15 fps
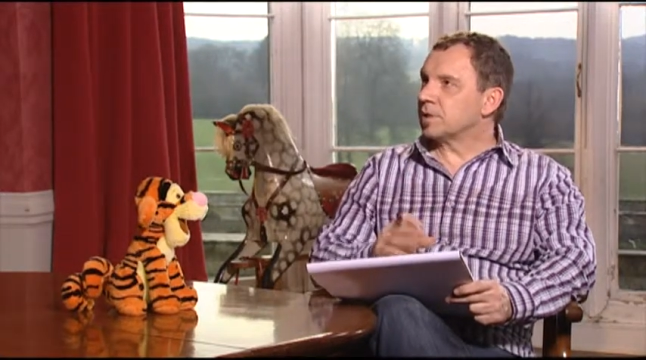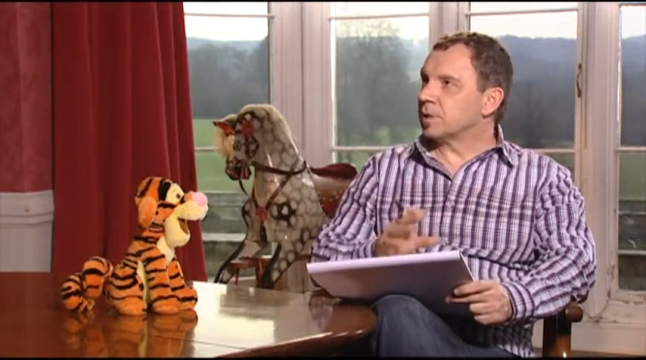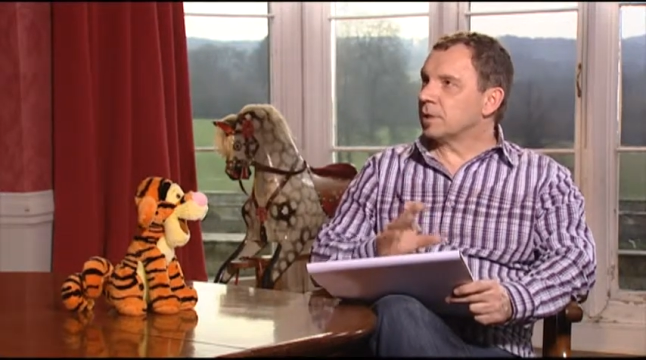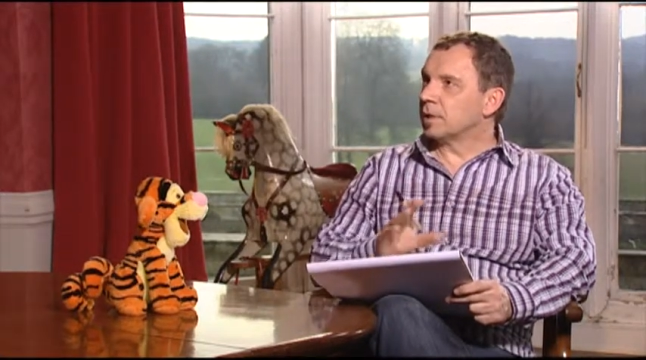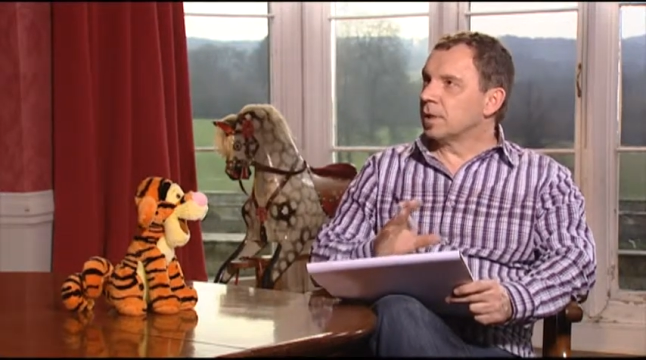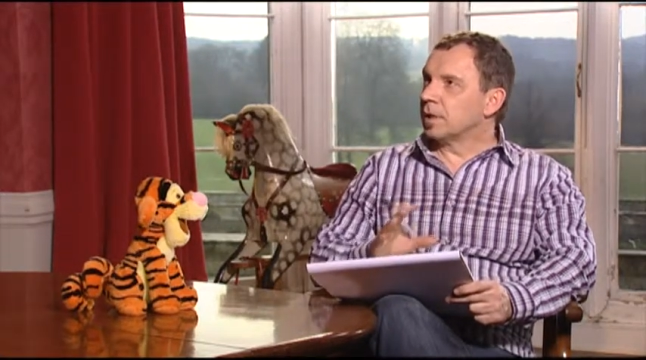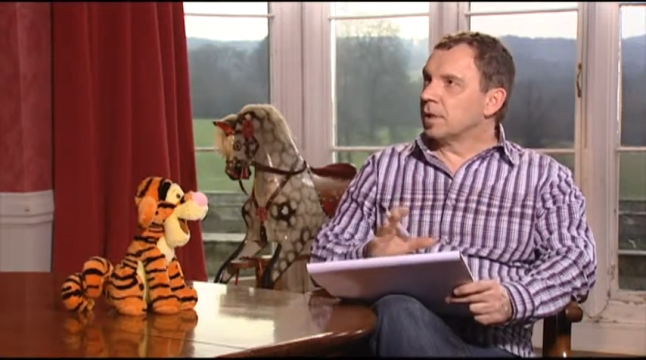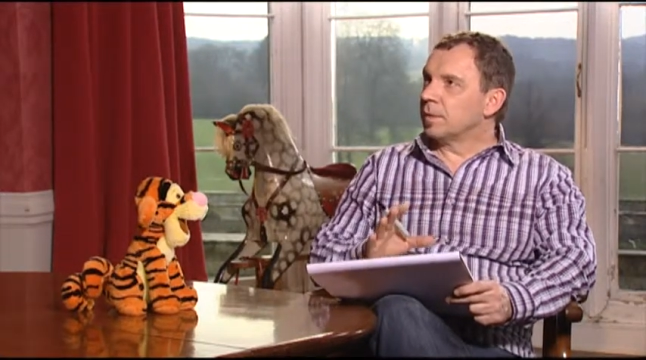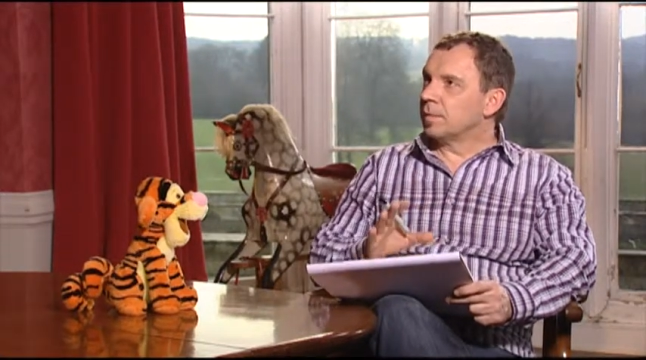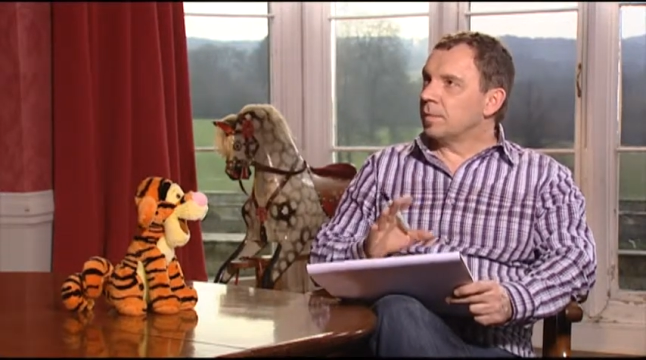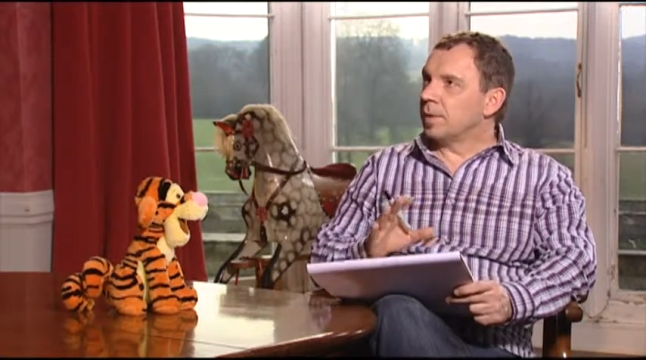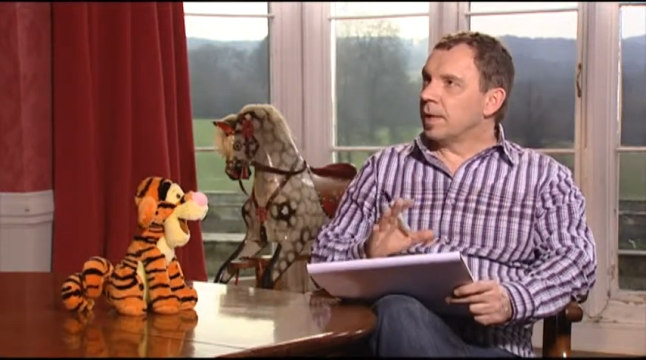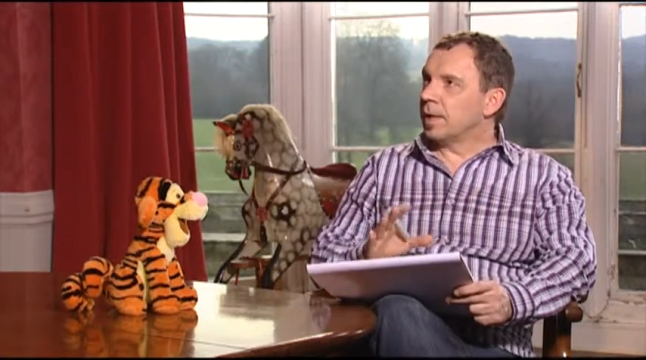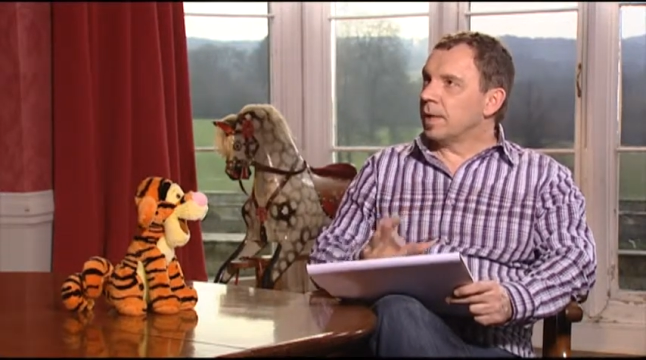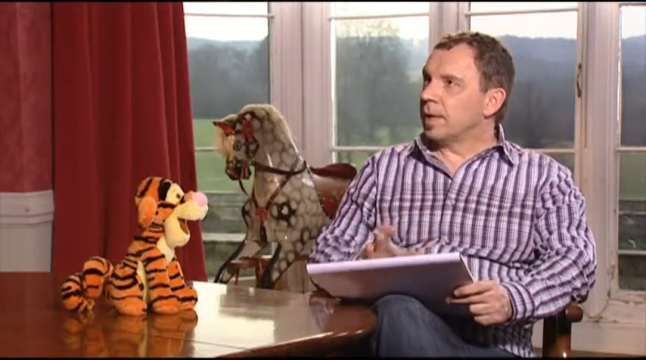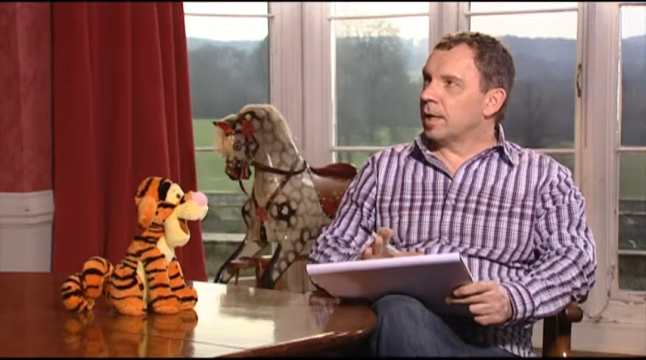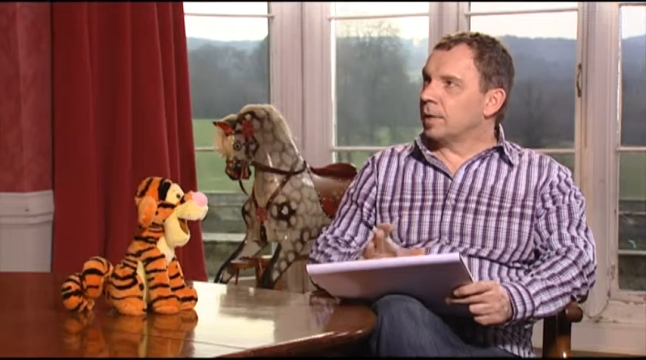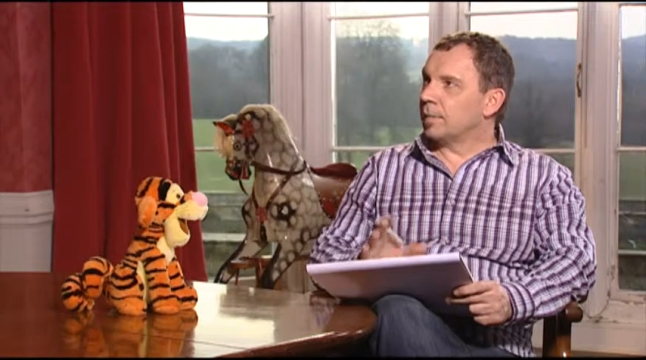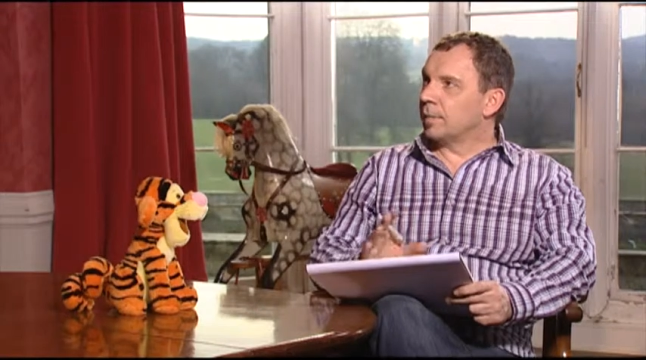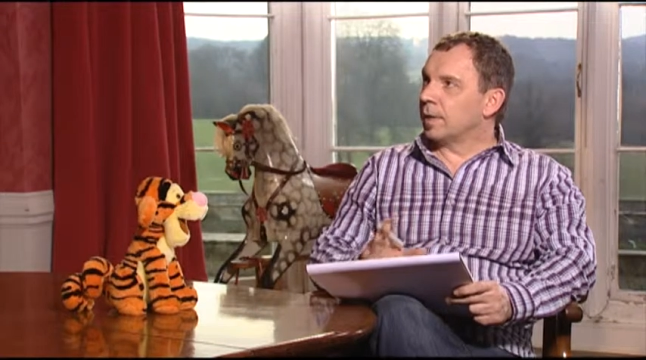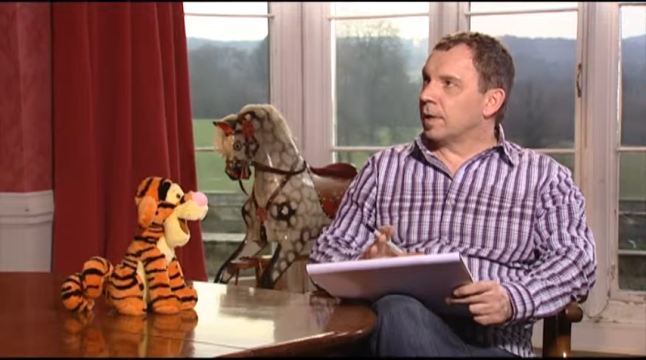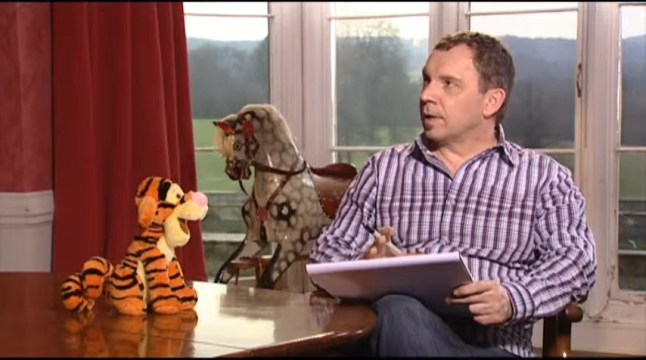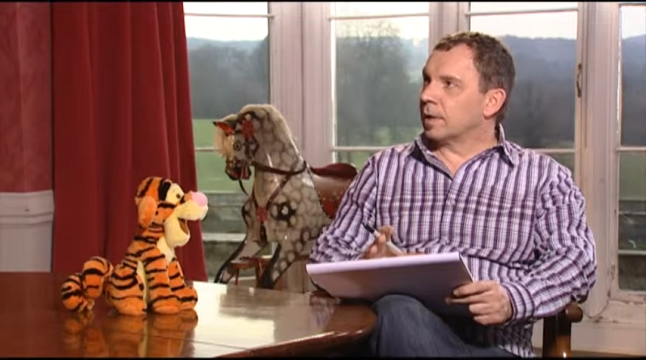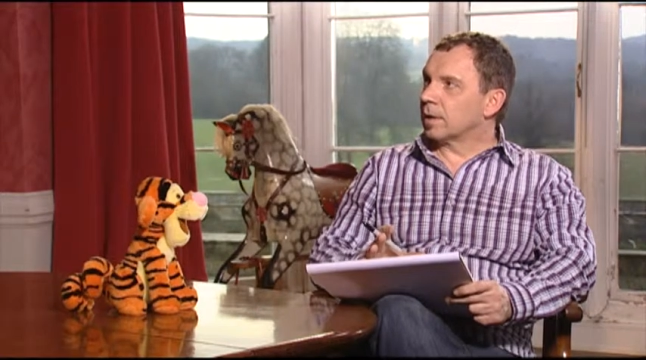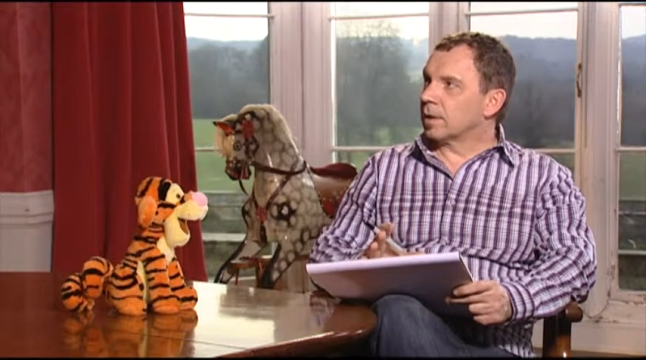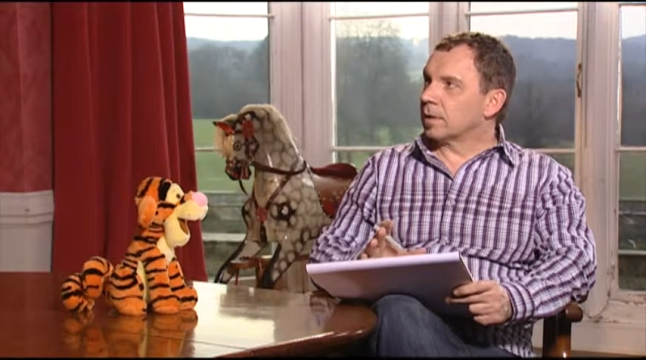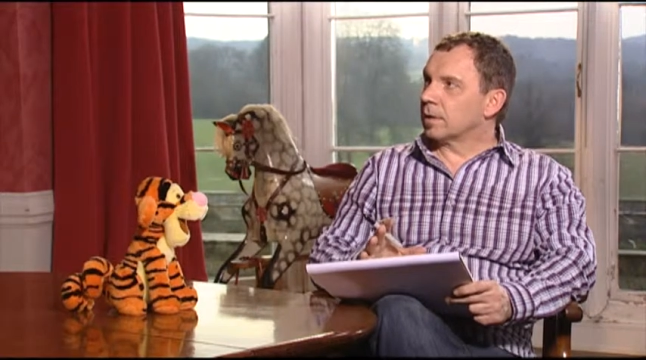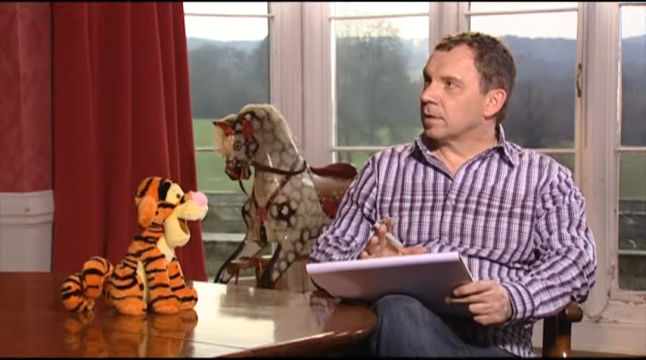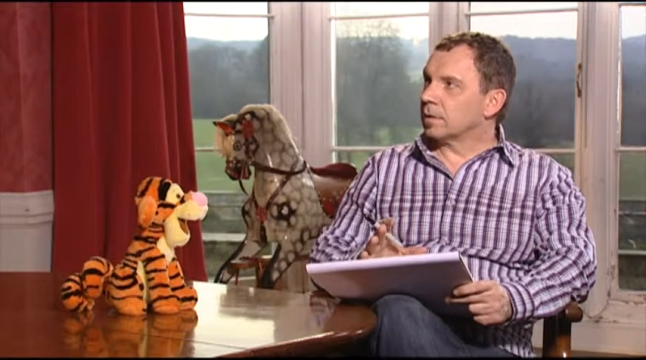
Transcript: a big, big